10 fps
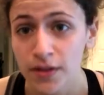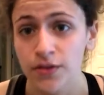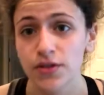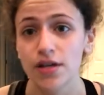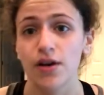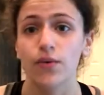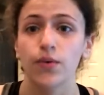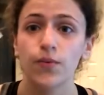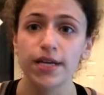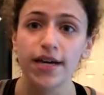So
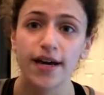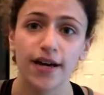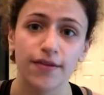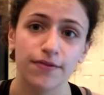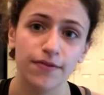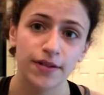we have